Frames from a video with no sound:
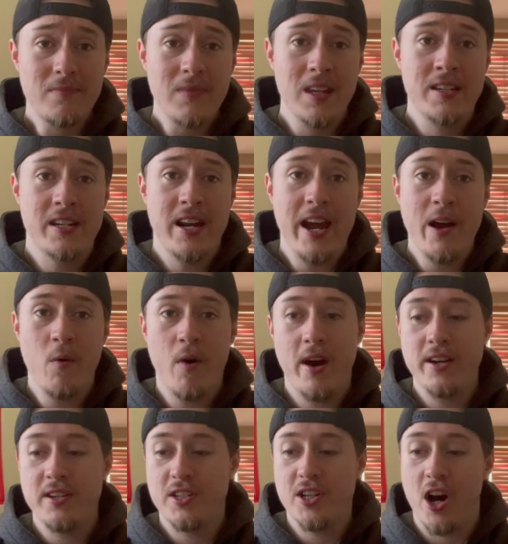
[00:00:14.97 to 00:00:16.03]
today I
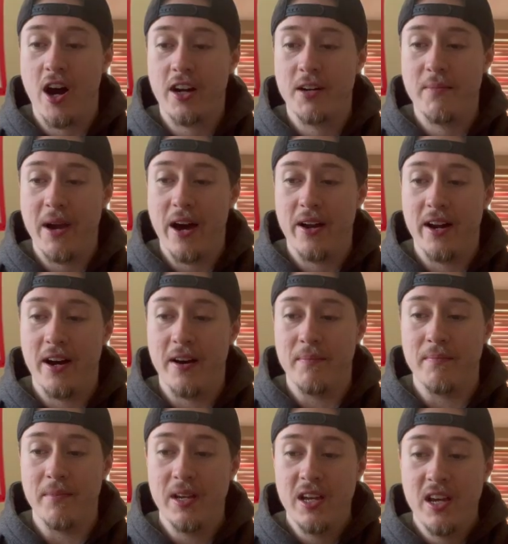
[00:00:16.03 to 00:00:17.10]
wanted to talk about
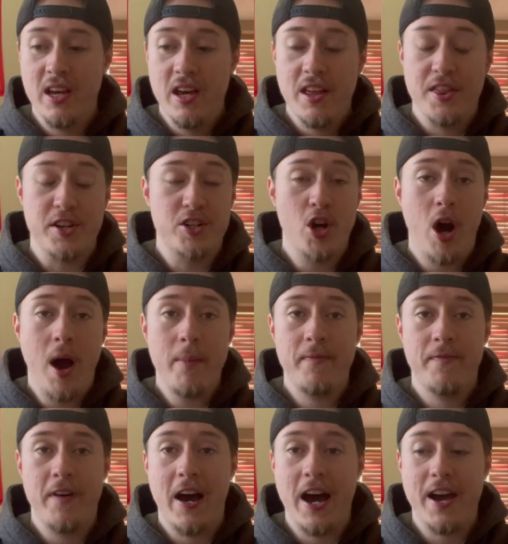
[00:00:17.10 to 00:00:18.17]
the top
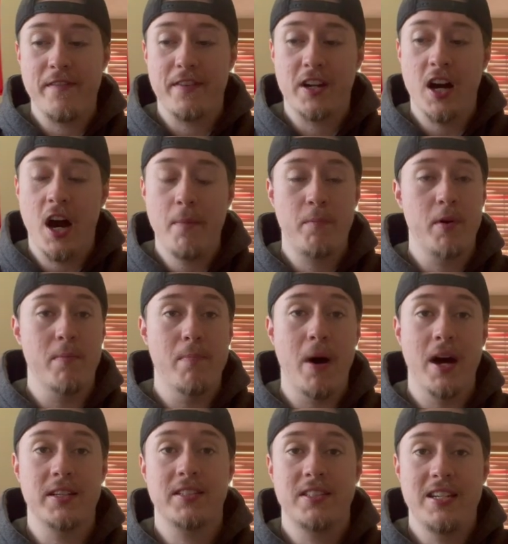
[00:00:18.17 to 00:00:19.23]
five Cup or
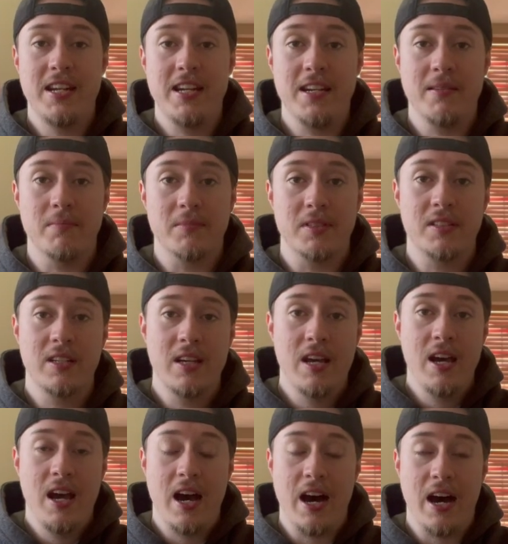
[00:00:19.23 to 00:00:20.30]
bust teams,
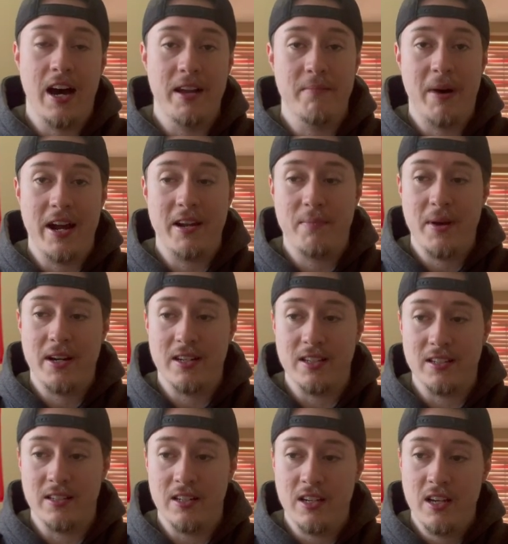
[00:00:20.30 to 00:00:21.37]
in my
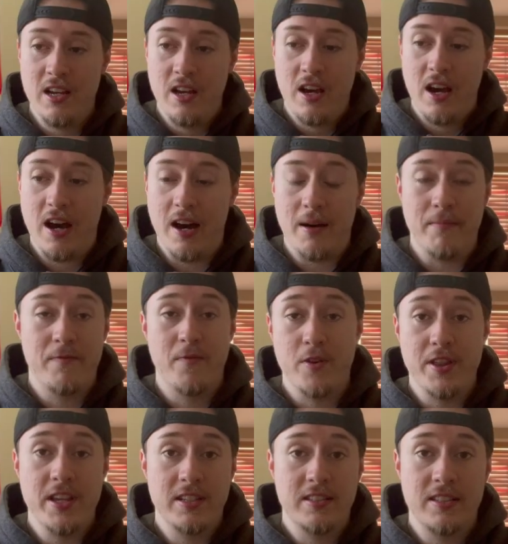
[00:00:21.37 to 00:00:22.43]
opinion, for
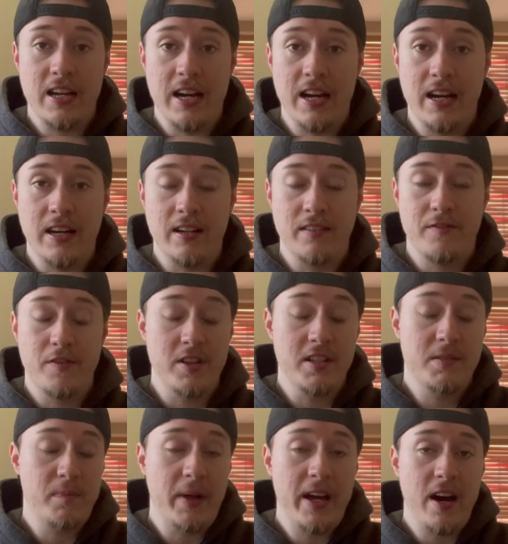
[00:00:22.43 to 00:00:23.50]
these
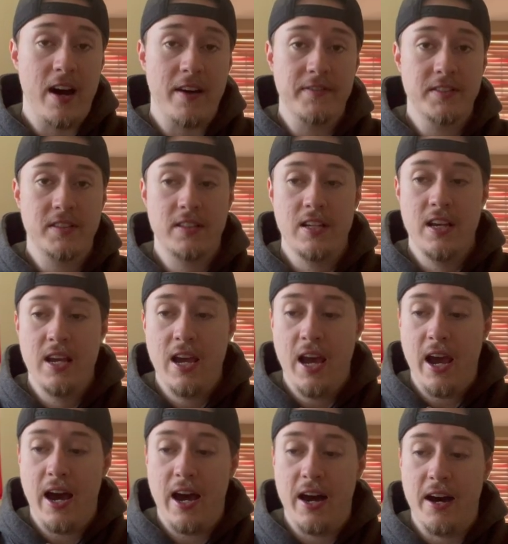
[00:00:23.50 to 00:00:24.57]
playoffs.
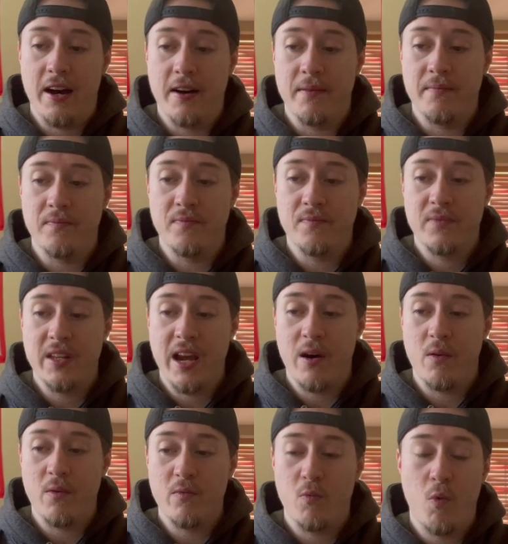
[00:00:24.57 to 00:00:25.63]

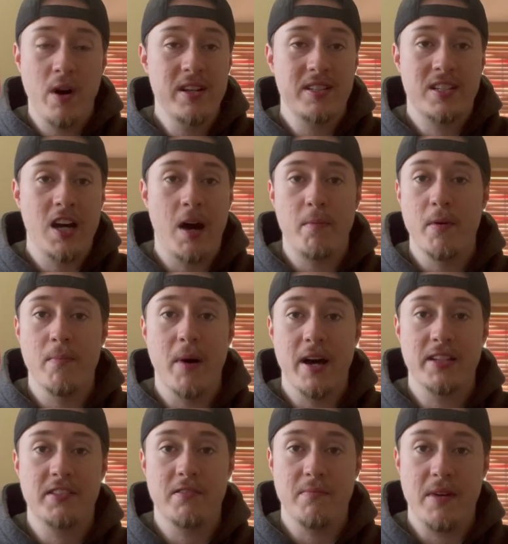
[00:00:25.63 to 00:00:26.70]
Now, what does Cup or
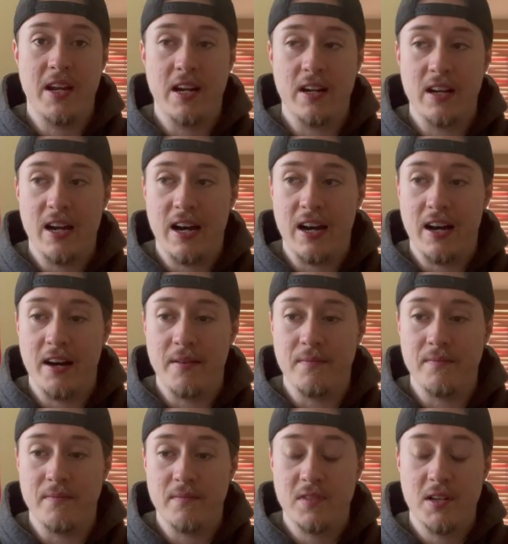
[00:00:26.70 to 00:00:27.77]
bust mean?
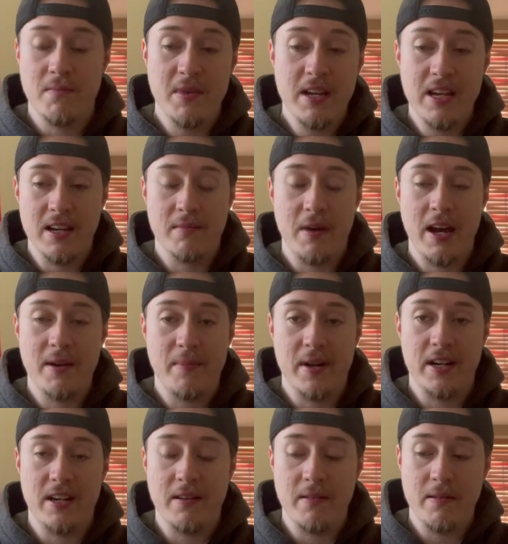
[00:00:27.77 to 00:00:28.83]
To me, in my
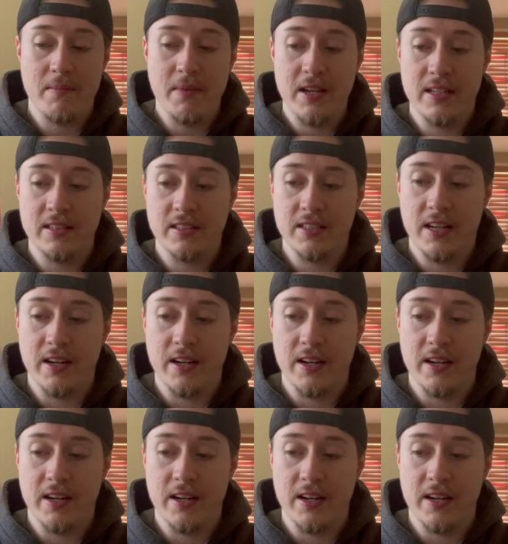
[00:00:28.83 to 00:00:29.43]
opinion, it means